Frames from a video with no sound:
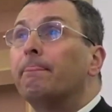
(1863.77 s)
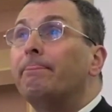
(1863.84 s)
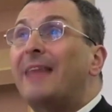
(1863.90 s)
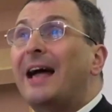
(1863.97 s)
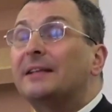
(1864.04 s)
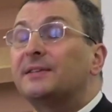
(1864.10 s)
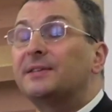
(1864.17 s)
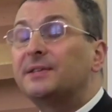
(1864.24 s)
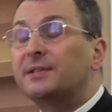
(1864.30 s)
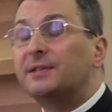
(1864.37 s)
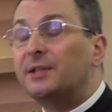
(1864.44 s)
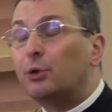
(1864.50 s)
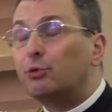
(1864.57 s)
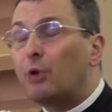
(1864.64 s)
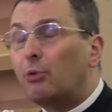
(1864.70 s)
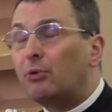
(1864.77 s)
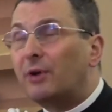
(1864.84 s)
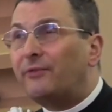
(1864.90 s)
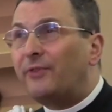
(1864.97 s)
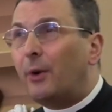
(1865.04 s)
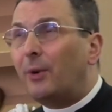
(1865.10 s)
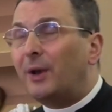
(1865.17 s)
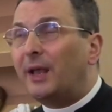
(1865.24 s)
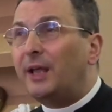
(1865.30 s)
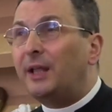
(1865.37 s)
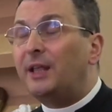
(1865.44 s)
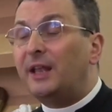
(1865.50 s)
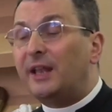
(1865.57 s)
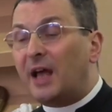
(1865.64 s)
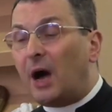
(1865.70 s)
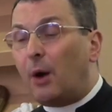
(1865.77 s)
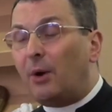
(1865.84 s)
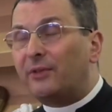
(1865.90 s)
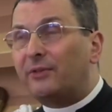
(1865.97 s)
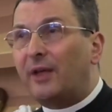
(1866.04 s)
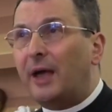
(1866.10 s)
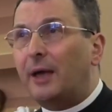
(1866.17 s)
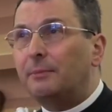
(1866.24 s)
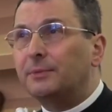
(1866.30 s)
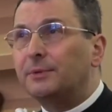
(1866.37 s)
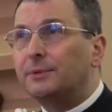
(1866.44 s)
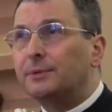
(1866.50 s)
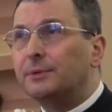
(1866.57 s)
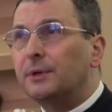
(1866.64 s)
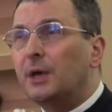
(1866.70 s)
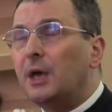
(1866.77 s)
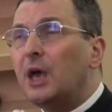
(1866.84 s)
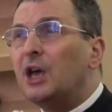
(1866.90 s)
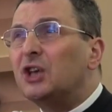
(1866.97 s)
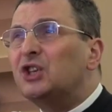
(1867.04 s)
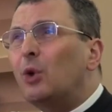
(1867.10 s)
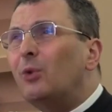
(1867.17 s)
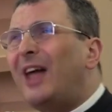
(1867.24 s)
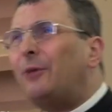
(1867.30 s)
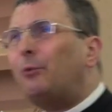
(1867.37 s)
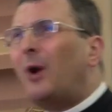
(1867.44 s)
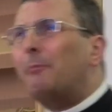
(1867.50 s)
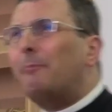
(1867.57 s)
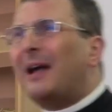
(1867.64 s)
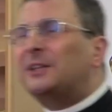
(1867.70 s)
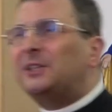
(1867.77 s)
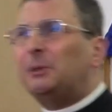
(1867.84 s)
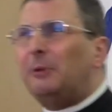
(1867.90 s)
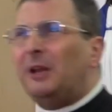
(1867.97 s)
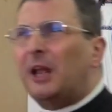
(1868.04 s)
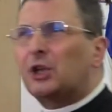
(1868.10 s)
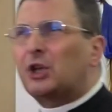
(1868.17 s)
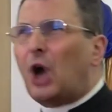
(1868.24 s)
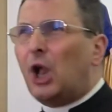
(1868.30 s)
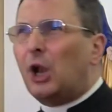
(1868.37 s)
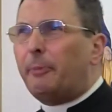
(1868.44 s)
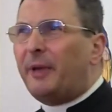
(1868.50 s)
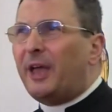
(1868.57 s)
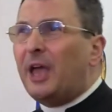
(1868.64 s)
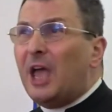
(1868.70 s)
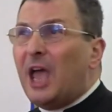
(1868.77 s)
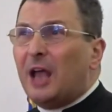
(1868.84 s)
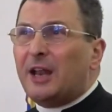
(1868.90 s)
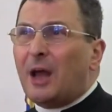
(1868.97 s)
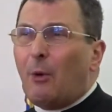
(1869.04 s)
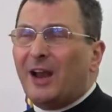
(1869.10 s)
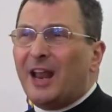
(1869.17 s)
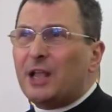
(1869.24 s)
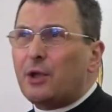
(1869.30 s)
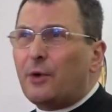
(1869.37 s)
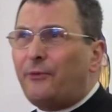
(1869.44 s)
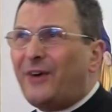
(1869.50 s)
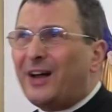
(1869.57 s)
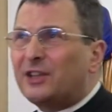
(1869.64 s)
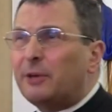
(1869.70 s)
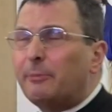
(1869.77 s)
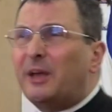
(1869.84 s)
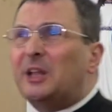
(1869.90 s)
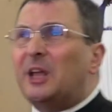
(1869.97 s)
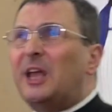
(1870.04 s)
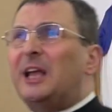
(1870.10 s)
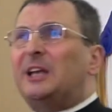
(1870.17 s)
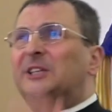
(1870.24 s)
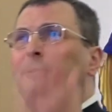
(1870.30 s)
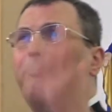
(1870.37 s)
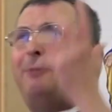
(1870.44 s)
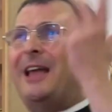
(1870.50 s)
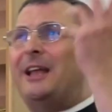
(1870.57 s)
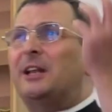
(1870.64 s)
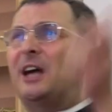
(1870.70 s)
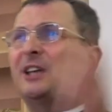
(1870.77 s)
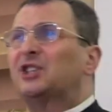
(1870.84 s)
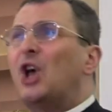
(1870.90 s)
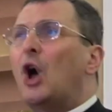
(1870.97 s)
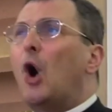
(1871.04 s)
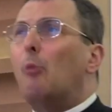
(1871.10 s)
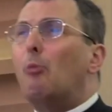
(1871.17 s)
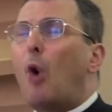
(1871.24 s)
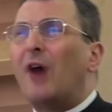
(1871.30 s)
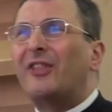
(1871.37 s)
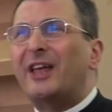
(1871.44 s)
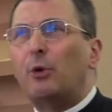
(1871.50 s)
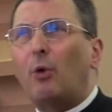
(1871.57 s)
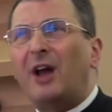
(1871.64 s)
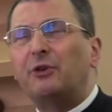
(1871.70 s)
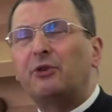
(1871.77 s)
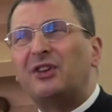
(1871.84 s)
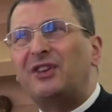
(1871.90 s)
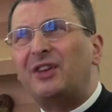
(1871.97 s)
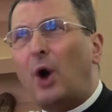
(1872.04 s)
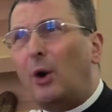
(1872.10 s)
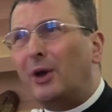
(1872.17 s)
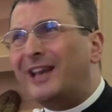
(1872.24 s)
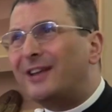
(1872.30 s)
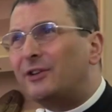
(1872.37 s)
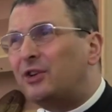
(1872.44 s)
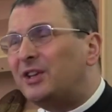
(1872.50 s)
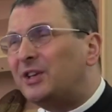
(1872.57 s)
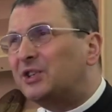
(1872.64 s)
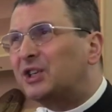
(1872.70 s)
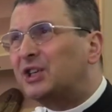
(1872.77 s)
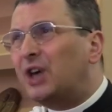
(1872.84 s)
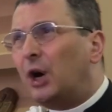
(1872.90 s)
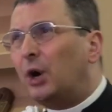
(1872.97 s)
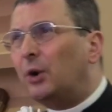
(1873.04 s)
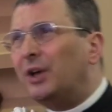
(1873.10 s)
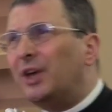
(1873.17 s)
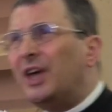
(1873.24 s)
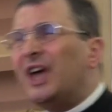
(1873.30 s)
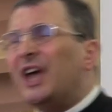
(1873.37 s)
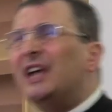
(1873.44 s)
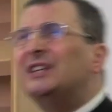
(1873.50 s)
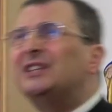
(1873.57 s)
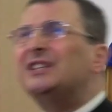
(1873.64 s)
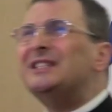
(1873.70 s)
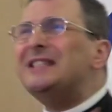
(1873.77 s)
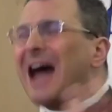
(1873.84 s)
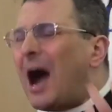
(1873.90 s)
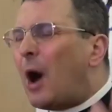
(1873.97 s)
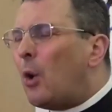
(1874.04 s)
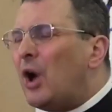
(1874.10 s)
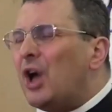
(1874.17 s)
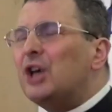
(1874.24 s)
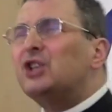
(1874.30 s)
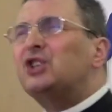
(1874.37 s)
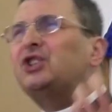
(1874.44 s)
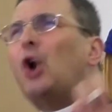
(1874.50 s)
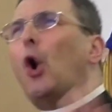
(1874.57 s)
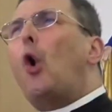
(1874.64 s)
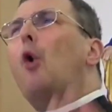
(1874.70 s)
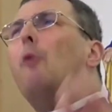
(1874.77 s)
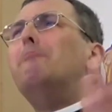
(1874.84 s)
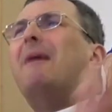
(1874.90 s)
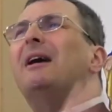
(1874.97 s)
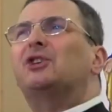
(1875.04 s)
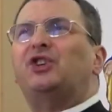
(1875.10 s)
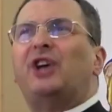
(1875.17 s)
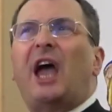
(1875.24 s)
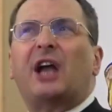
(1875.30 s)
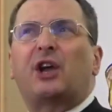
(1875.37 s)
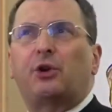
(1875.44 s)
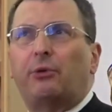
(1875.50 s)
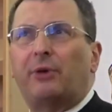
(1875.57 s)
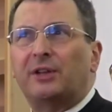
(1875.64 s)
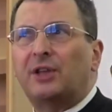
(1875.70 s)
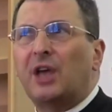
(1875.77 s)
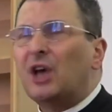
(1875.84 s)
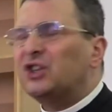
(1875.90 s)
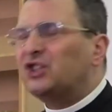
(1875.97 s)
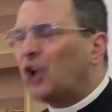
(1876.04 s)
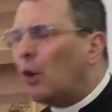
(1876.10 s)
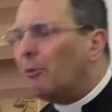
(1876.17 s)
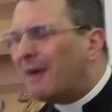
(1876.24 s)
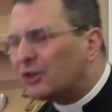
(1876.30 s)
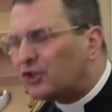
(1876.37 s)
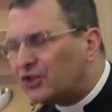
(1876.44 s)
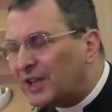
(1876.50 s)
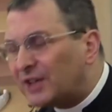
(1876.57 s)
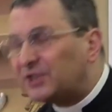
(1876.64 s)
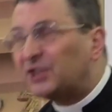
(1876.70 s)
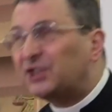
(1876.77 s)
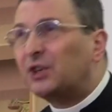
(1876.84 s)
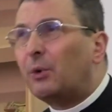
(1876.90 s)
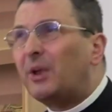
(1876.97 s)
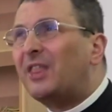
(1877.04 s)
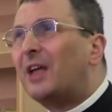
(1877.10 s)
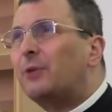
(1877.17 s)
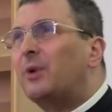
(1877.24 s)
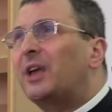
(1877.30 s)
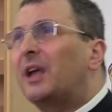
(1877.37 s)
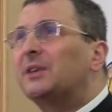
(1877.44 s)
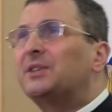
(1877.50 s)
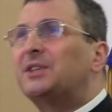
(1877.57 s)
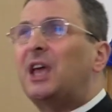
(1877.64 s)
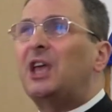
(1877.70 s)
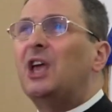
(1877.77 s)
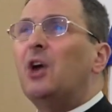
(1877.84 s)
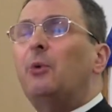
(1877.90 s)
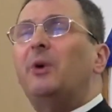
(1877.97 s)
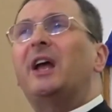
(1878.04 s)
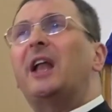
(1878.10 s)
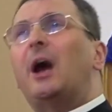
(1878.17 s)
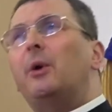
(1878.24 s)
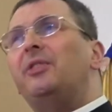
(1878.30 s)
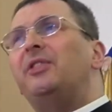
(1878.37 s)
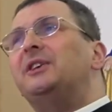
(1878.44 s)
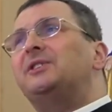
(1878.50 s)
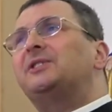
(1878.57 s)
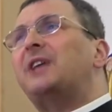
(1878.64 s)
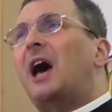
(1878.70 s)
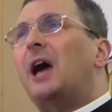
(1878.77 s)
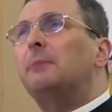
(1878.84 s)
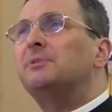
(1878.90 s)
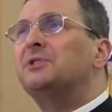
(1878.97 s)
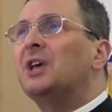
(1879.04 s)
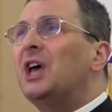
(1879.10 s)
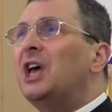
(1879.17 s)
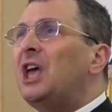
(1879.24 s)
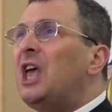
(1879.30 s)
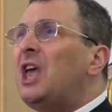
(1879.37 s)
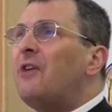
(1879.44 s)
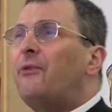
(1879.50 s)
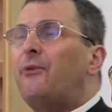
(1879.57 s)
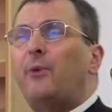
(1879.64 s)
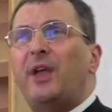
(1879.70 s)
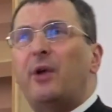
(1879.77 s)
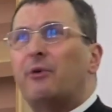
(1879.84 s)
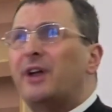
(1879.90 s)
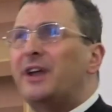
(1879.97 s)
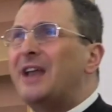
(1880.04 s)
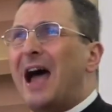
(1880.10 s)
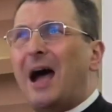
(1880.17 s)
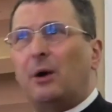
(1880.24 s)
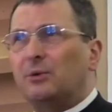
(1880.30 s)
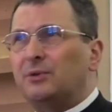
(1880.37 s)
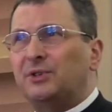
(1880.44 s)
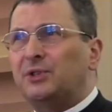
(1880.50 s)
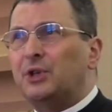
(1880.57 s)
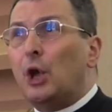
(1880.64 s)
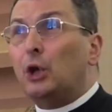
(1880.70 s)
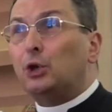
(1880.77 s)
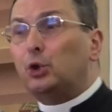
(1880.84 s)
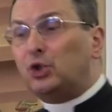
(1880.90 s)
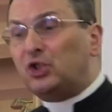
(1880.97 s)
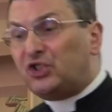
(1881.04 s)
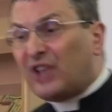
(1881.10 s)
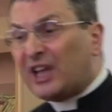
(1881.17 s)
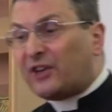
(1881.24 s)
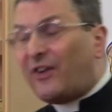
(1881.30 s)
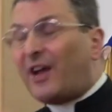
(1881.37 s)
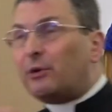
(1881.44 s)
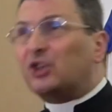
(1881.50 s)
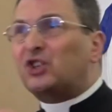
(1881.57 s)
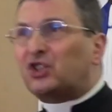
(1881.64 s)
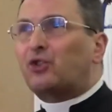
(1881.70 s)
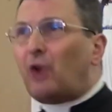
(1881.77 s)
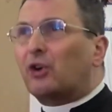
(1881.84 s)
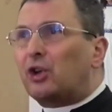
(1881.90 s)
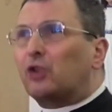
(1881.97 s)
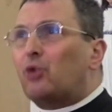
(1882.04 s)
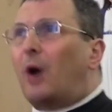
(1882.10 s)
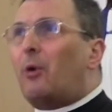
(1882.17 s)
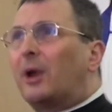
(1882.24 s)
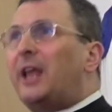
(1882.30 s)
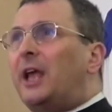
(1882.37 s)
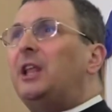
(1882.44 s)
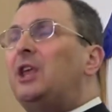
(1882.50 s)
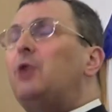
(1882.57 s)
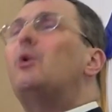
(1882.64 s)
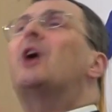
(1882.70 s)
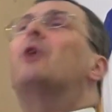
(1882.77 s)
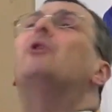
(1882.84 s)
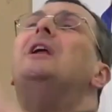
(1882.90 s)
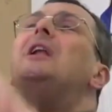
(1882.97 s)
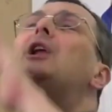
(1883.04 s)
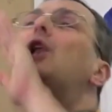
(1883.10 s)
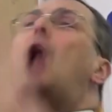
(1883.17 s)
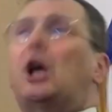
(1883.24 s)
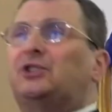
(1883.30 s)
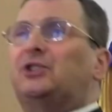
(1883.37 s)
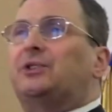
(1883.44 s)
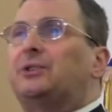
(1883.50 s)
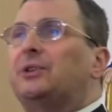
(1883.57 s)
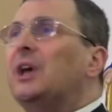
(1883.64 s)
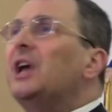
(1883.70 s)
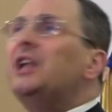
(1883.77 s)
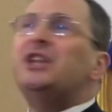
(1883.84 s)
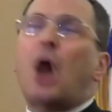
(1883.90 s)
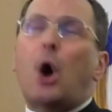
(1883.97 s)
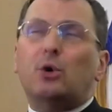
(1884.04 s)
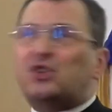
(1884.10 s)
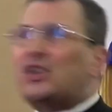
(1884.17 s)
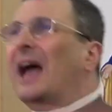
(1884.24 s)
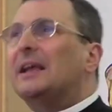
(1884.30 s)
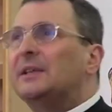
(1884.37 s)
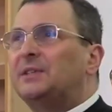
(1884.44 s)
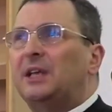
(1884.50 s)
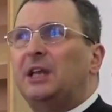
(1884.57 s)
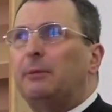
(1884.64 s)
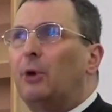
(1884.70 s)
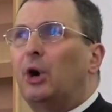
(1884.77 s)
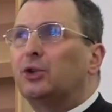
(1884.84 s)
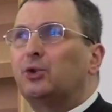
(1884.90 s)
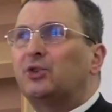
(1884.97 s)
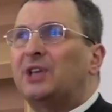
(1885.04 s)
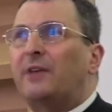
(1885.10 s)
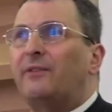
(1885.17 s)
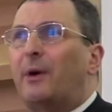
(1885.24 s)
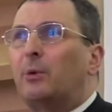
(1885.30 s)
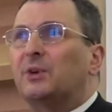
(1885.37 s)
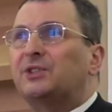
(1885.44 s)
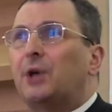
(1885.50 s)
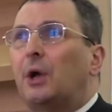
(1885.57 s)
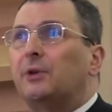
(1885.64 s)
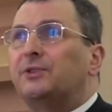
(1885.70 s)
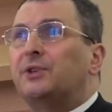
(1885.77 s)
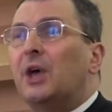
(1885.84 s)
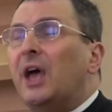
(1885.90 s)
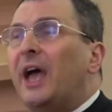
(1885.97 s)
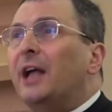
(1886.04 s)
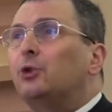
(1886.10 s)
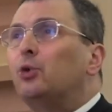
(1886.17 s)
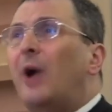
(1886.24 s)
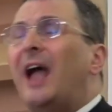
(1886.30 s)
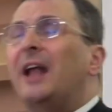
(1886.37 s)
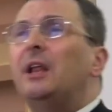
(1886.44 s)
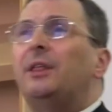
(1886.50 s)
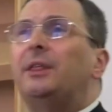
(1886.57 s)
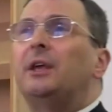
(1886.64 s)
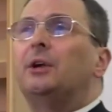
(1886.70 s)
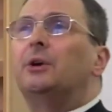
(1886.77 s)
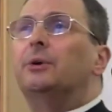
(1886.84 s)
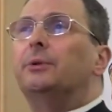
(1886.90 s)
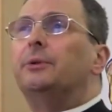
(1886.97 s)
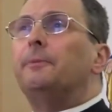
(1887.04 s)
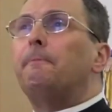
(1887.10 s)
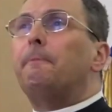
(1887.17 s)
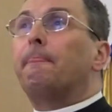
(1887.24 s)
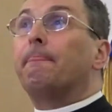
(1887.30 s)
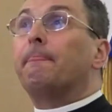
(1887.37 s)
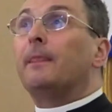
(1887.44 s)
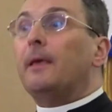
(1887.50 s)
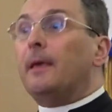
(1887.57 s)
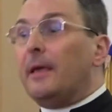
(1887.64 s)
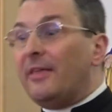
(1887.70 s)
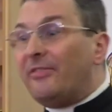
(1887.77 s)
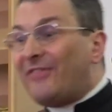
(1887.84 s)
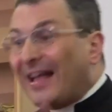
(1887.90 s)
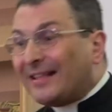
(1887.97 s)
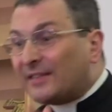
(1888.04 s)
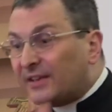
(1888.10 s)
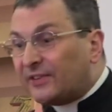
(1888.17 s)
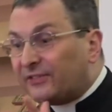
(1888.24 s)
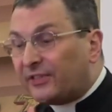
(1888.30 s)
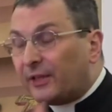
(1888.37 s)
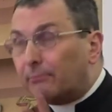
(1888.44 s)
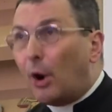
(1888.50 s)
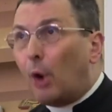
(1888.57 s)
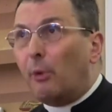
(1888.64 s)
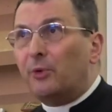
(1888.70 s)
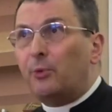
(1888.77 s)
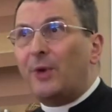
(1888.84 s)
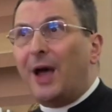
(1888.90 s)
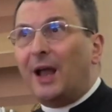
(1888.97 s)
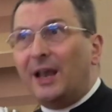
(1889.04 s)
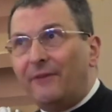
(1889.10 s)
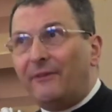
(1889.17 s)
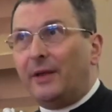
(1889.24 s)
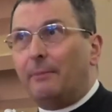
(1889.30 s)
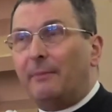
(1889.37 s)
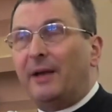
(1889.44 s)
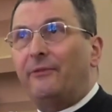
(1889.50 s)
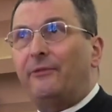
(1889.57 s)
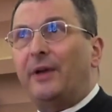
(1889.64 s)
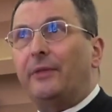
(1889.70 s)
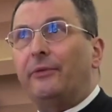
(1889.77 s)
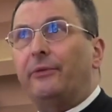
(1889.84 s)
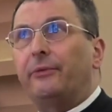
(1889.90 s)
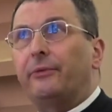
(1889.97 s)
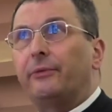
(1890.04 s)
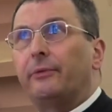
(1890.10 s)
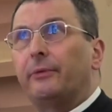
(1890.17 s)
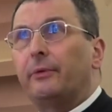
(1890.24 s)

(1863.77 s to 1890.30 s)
That's the role of Our Lady in our times. So that's what Maximilian Kolbe and Our Lady of Fatima explained us more than 100 years ago, is now so much accurate, so much necessary, that we can say we are now in these times. If we renounce to stick very strongly to Our Lady, we are really lost. No chance anymore to save our souls and do anything good. That is the moment we are living, my friends.